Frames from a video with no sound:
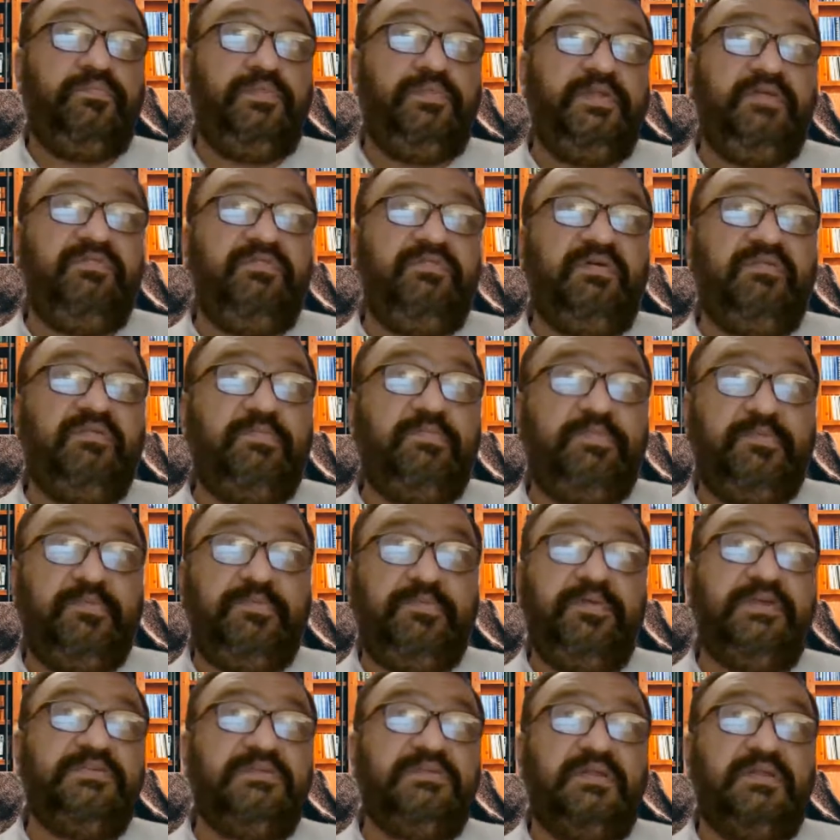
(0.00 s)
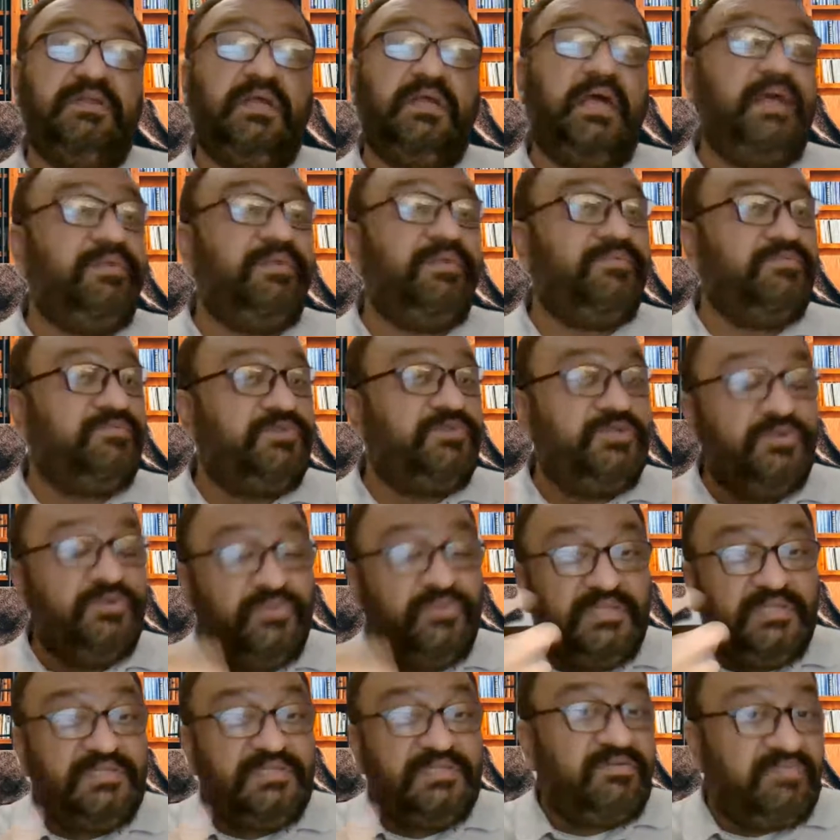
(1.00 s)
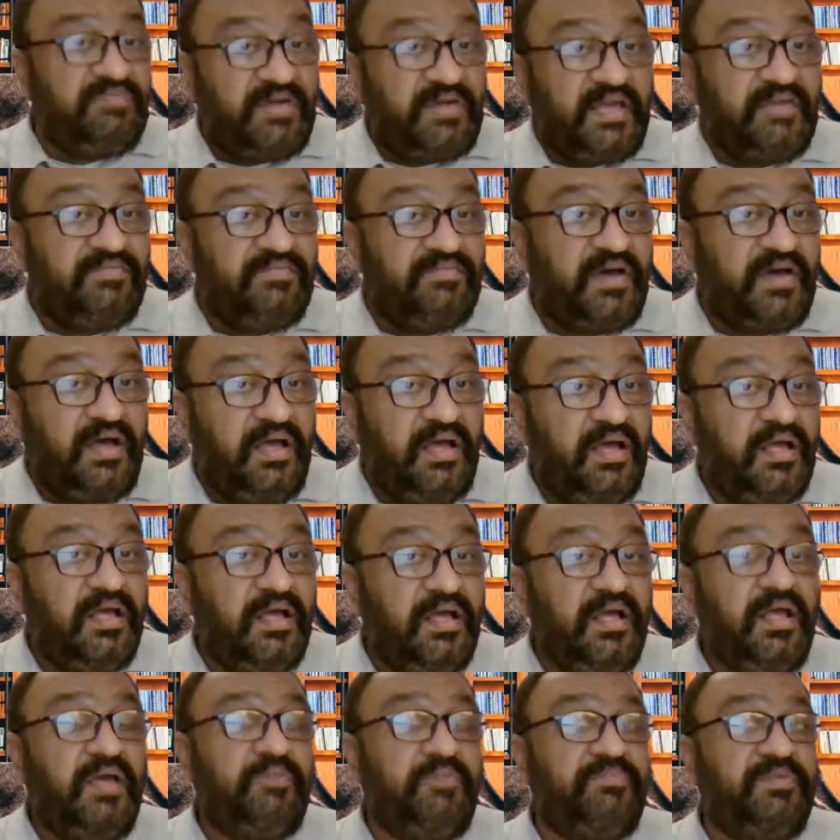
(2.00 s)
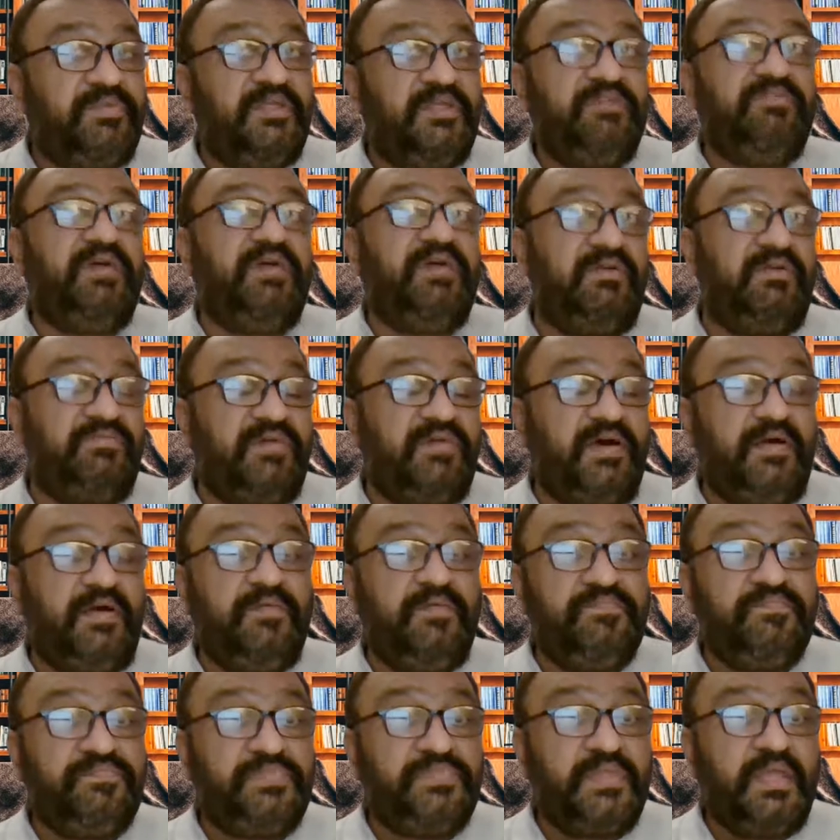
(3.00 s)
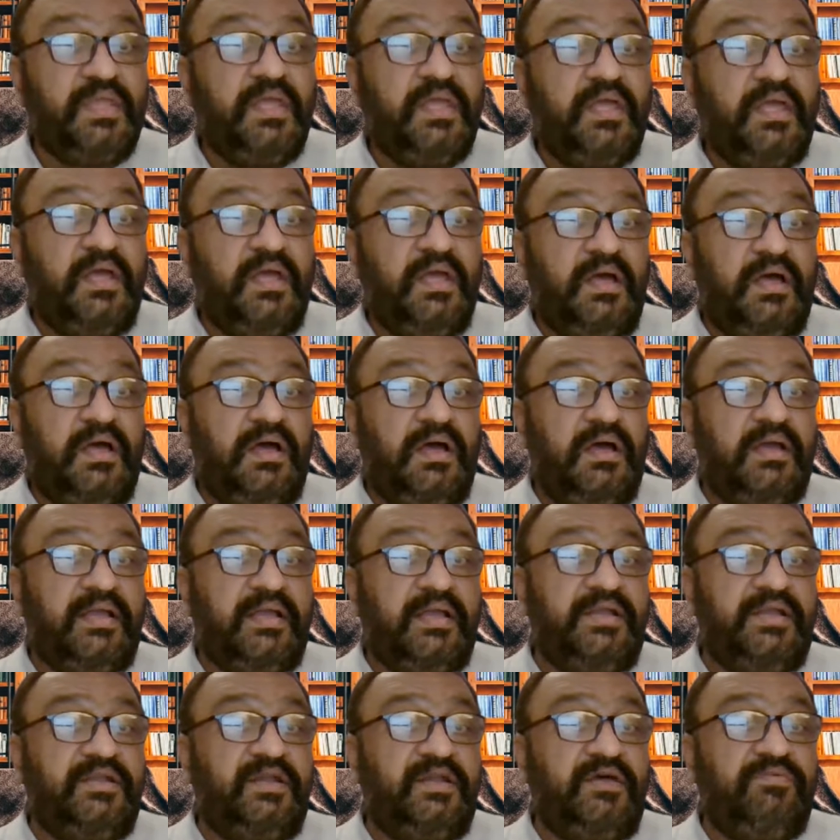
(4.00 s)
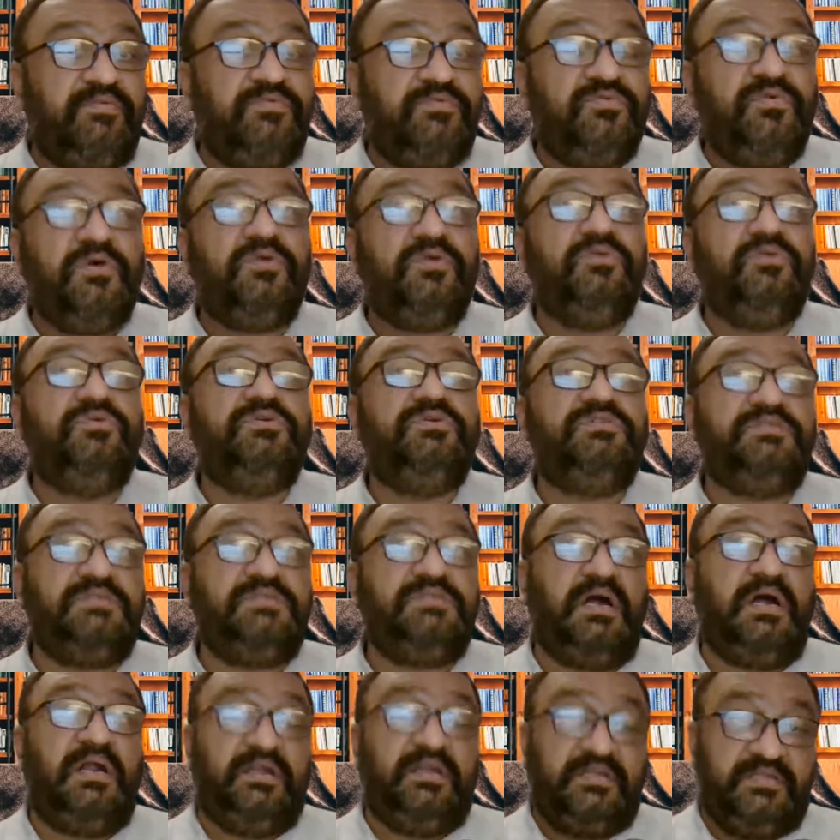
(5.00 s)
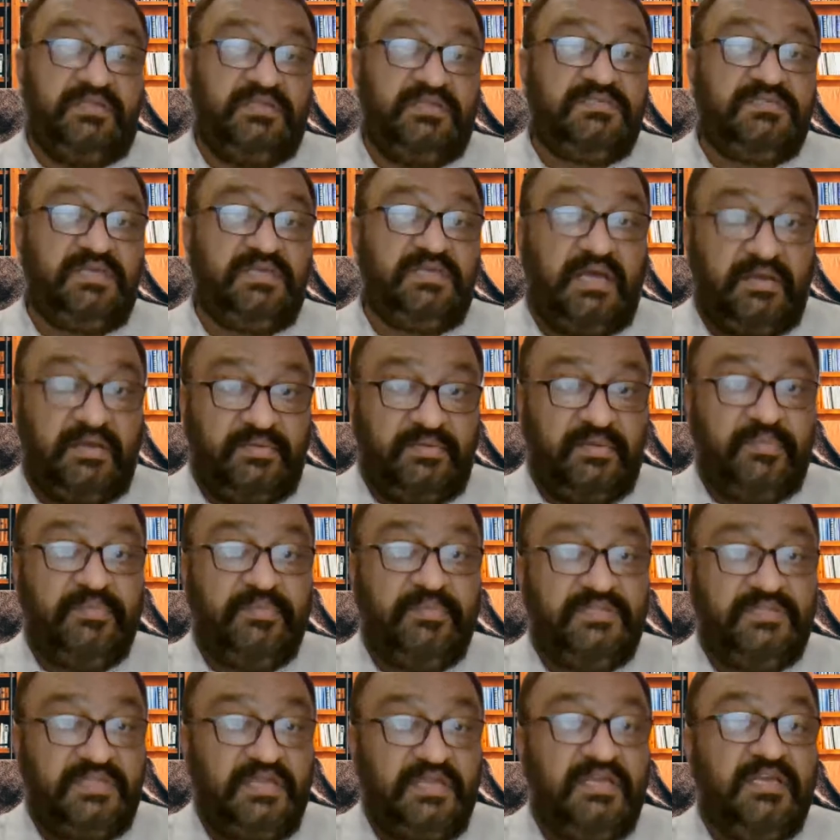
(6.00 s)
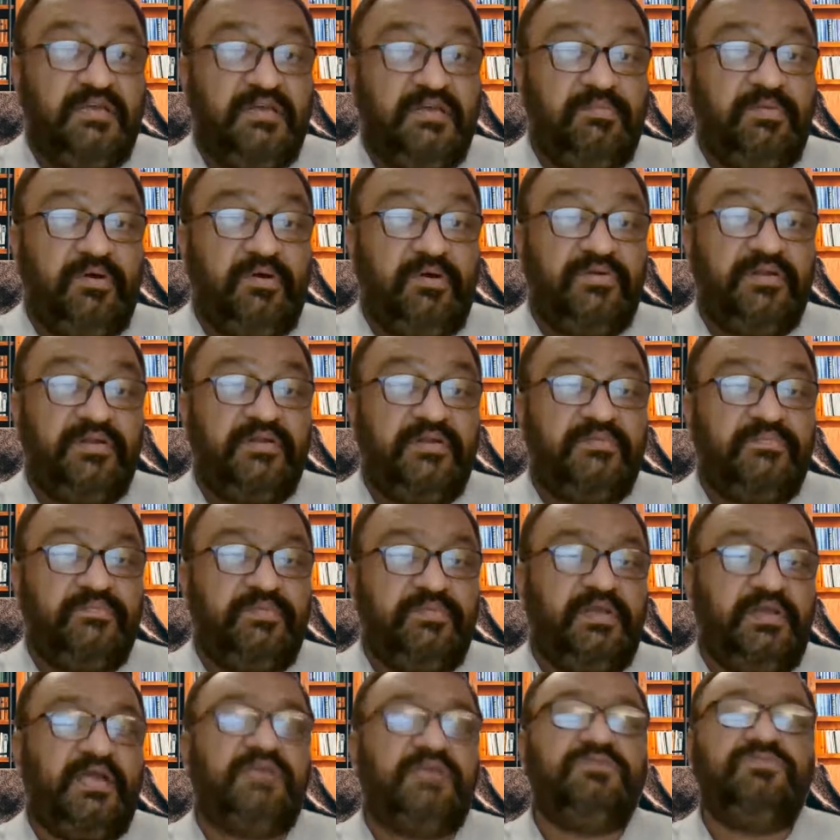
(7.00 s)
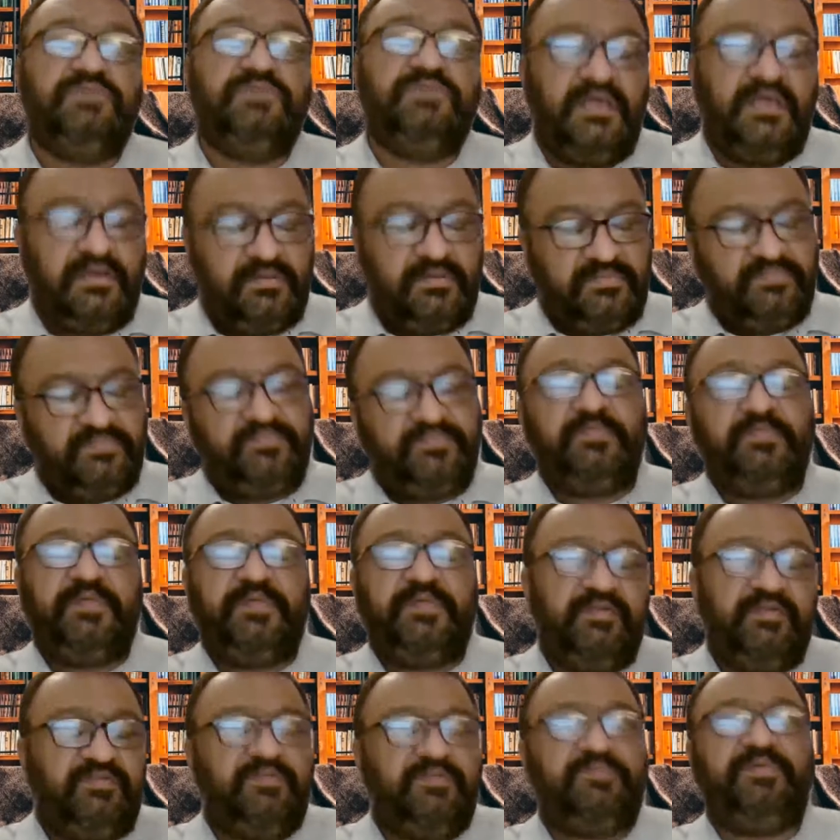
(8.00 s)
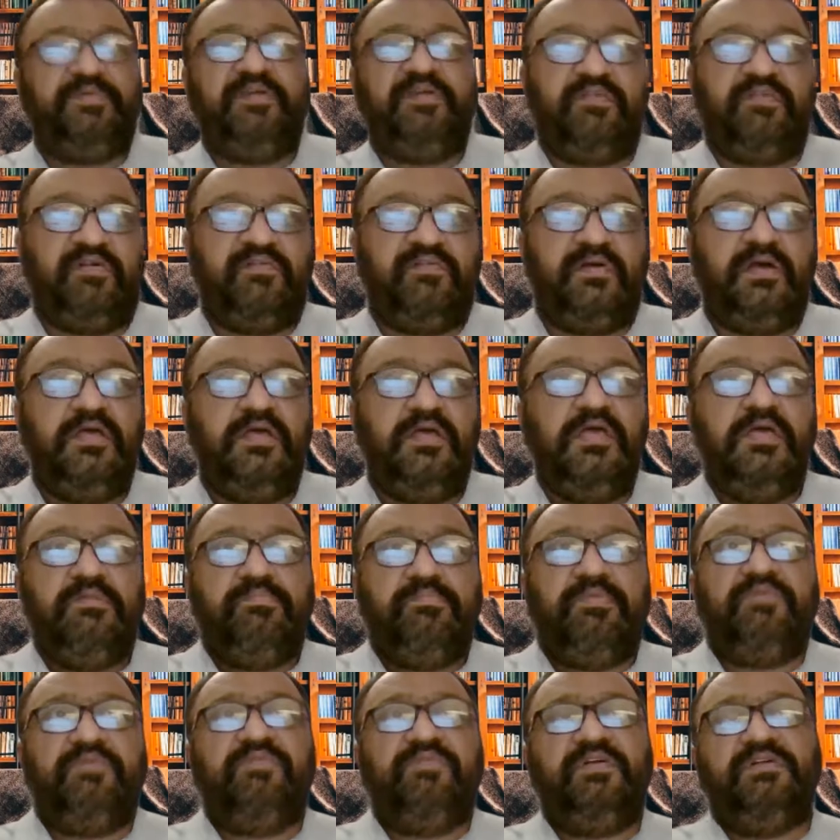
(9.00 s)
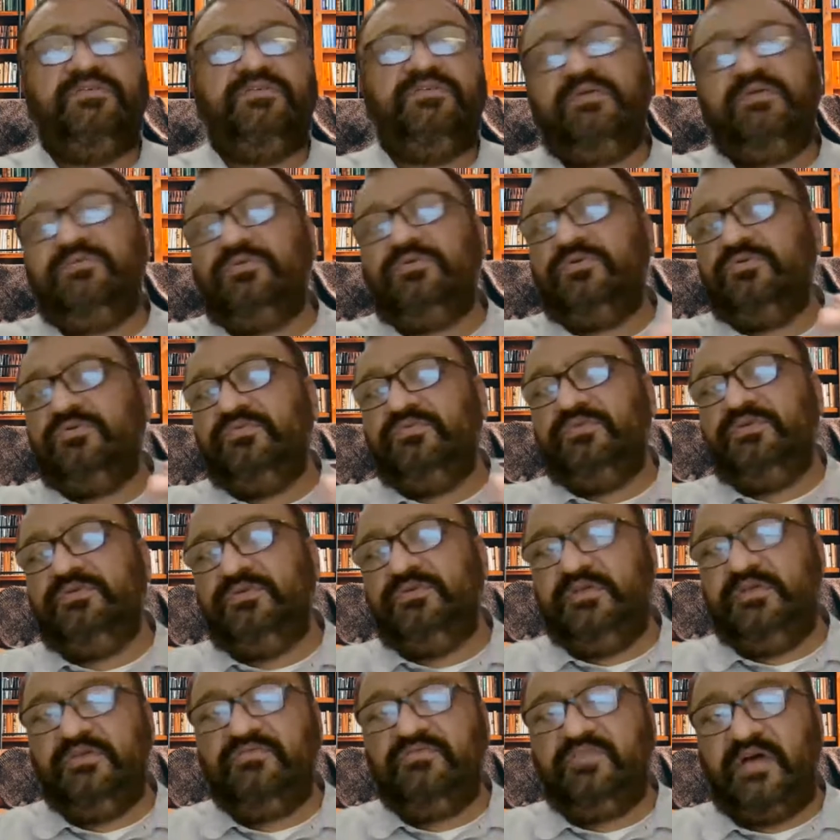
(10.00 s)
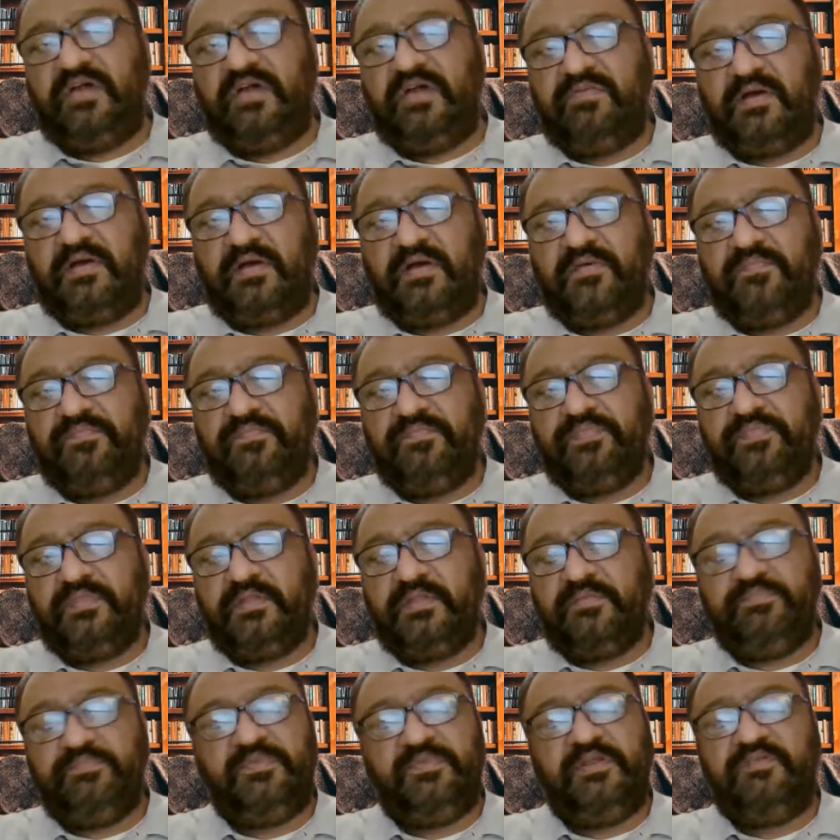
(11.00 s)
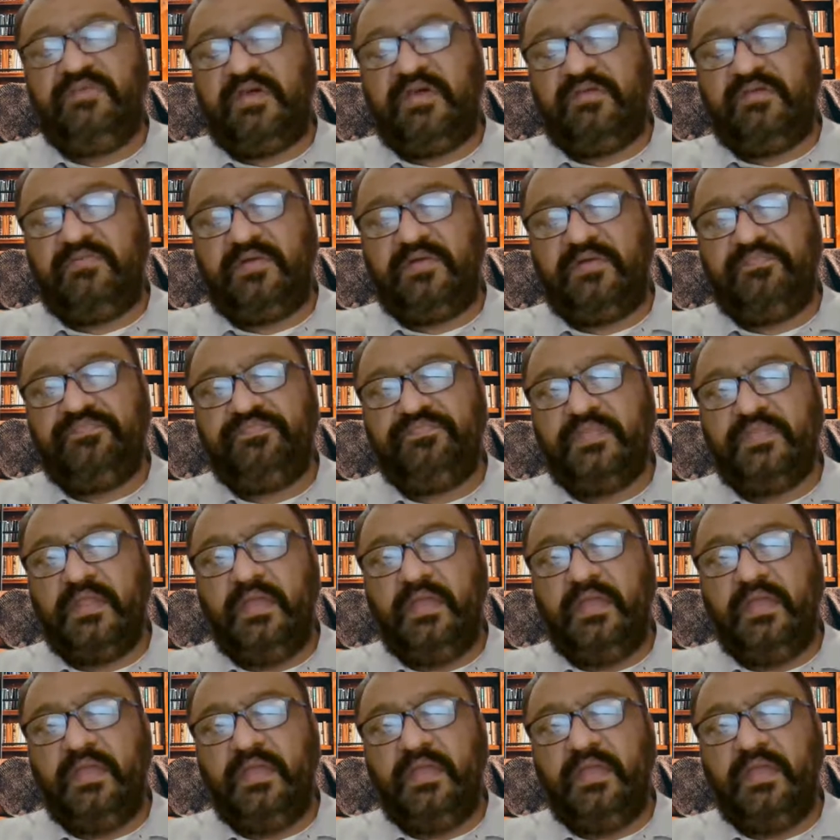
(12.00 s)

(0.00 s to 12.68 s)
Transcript: pre-viva preparation, and during the viva, pre-viva, get out to a good start. This I mean, think about it, because we are preparing for pre-viva. But what you have to do during viva, pre-viva?